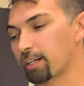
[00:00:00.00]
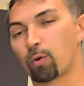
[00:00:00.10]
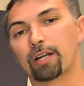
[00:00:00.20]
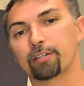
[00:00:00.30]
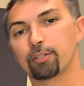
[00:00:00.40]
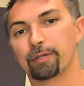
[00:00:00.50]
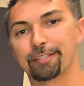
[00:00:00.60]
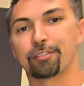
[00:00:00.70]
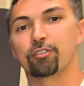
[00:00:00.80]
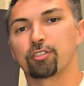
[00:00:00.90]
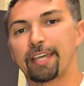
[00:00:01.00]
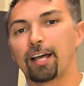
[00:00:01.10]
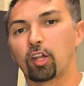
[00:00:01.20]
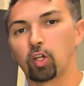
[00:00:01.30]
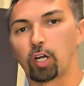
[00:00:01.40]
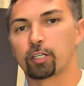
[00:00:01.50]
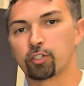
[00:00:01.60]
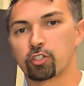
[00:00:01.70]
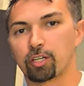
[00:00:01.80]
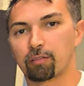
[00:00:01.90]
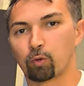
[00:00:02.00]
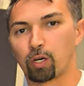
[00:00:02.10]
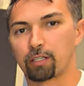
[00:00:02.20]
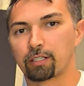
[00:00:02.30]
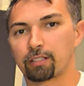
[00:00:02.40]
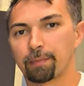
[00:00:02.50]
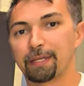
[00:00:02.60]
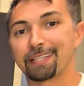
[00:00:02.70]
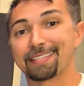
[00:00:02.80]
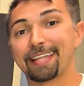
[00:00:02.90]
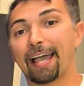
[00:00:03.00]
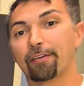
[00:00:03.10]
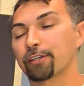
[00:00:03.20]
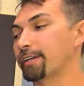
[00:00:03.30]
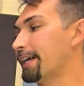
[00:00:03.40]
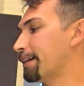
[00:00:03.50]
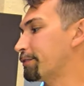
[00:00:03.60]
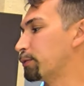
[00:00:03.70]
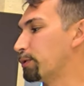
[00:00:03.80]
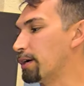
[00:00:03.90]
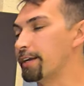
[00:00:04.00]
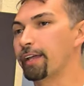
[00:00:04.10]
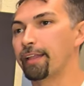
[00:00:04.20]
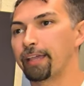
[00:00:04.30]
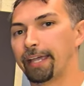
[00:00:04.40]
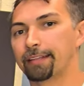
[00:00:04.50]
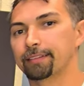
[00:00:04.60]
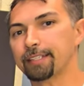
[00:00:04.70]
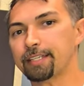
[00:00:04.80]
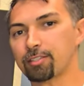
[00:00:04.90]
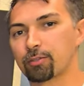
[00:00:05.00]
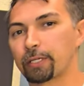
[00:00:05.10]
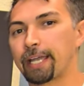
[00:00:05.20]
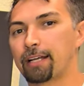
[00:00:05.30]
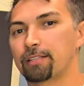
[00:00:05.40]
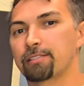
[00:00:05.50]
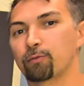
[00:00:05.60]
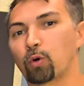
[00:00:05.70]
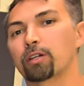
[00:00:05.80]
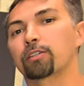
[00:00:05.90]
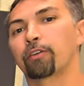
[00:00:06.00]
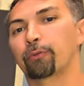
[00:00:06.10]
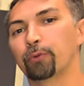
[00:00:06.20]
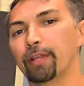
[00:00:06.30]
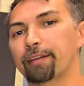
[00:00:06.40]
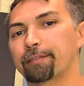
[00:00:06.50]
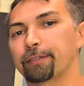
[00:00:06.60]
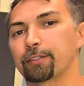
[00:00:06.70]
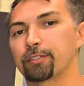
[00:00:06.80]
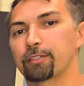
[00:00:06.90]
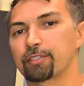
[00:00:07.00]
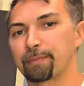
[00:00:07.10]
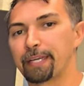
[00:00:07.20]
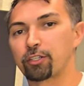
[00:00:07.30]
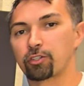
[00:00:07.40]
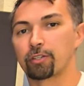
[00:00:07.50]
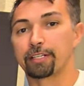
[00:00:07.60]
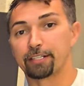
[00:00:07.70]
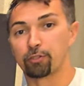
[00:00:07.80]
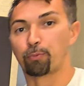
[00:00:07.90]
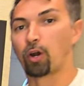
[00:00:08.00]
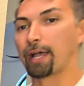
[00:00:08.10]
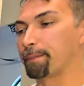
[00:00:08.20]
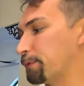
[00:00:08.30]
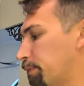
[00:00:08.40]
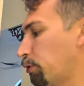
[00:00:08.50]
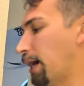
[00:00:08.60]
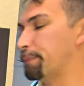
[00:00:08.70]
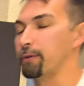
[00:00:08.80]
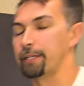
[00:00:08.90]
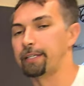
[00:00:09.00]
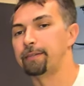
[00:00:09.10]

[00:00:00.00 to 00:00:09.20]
gonna wanna do is just get a large jug of water, because now you're gonna have to run at least three gallons of water through that filter to make sure it is primed properly.